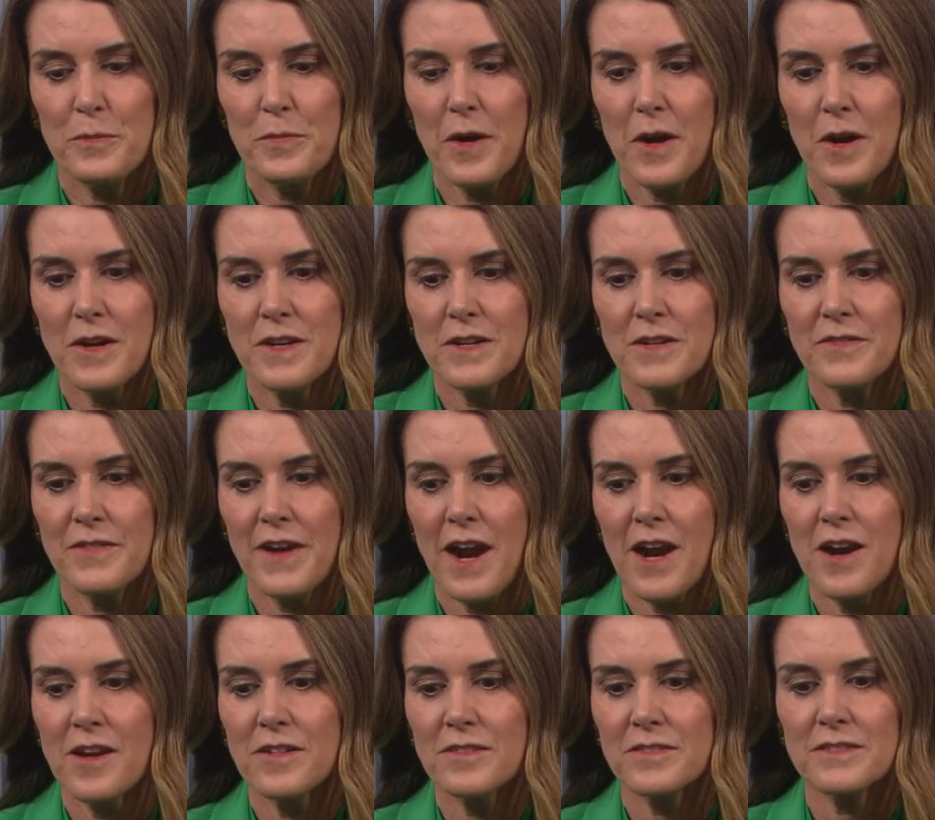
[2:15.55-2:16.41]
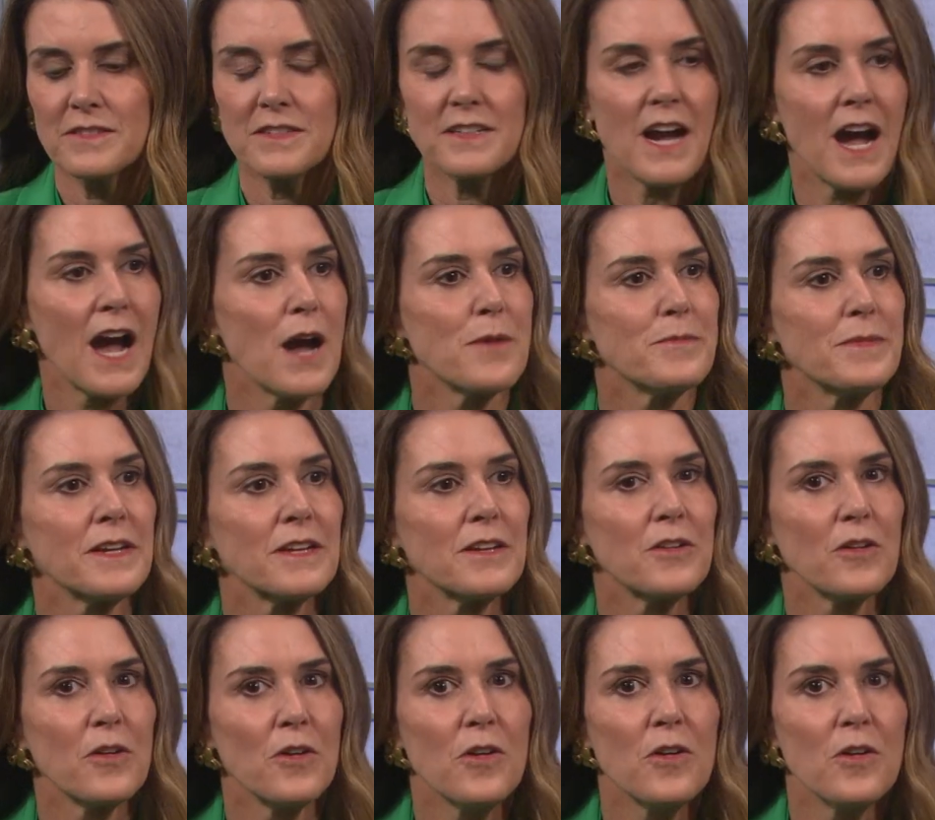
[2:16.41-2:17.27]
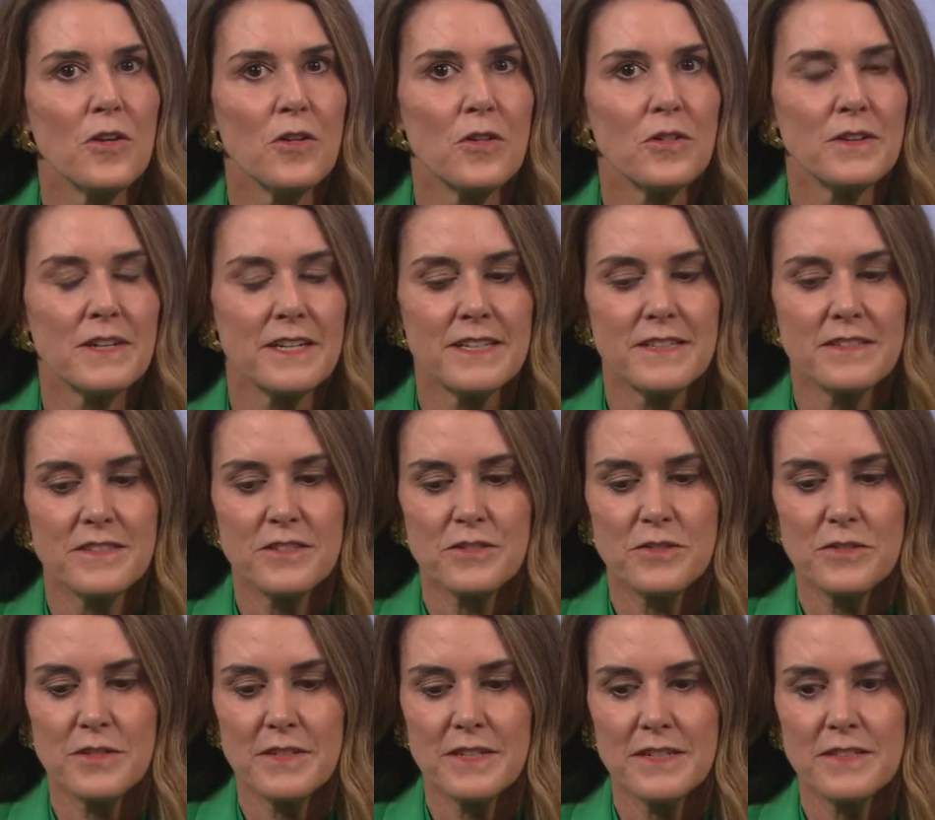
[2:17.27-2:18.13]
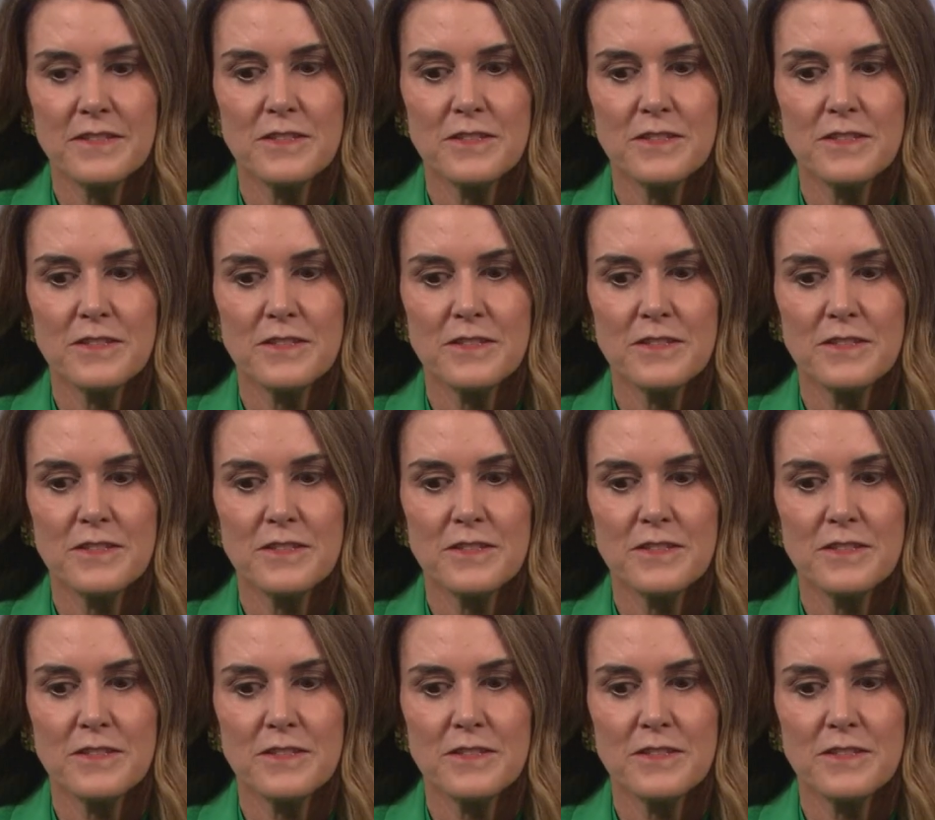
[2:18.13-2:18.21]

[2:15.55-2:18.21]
part of our common goal is